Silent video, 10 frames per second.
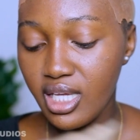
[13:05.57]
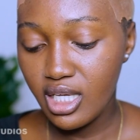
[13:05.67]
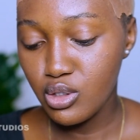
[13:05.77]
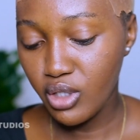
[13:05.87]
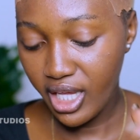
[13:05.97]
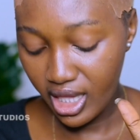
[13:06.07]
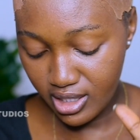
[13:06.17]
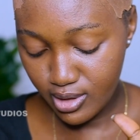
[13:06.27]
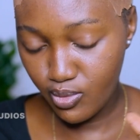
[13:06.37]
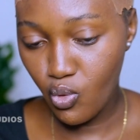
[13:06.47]
Yes, you get
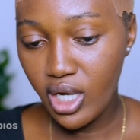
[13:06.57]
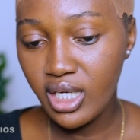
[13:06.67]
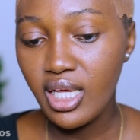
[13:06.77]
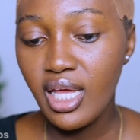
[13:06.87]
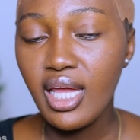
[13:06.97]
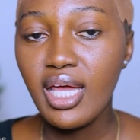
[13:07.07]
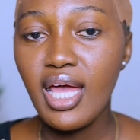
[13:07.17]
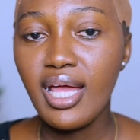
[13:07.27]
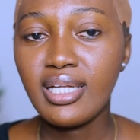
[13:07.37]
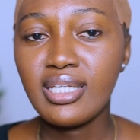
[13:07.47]
this one,
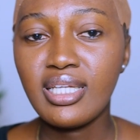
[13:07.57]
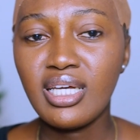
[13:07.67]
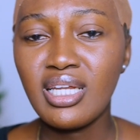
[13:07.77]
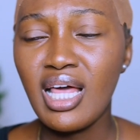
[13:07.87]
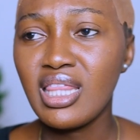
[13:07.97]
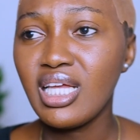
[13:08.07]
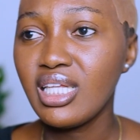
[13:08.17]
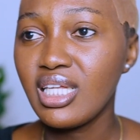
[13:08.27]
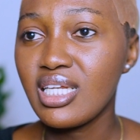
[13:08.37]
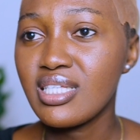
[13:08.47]
and then I
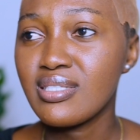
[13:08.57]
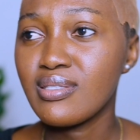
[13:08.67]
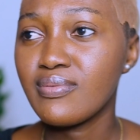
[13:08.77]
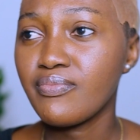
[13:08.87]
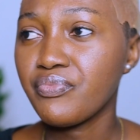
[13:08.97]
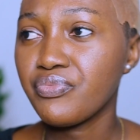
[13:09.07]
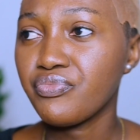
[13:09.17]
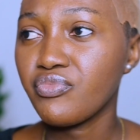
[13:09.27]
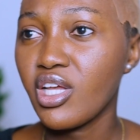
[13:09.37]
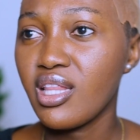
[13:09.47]
think that is
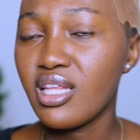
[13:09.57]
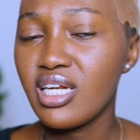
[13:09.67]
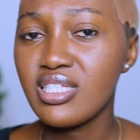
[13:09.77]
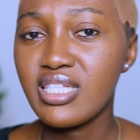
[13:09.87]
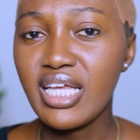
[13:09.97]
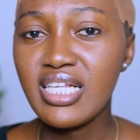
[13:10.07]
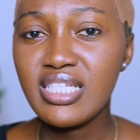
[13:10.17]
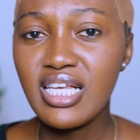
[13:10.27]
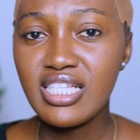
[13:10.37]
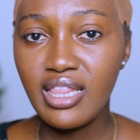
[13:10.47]
the
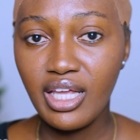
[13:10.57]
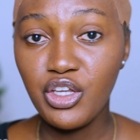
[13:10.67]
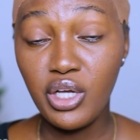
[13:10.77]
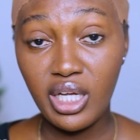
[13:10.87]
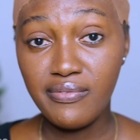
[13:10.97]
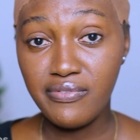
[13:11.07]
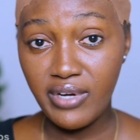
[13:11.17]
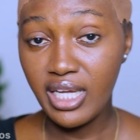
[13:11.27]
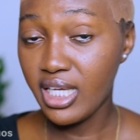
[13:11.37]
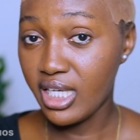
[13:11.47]
easiest thing you can
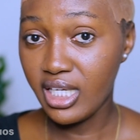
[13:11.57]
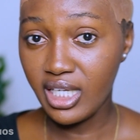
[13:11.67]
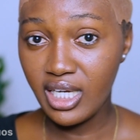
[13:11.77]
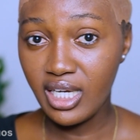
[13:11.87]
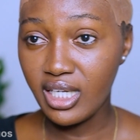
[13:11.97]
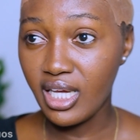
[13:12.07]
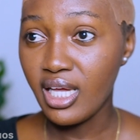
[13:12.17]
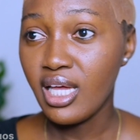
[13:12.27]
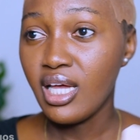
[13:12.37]
find here in Ghana.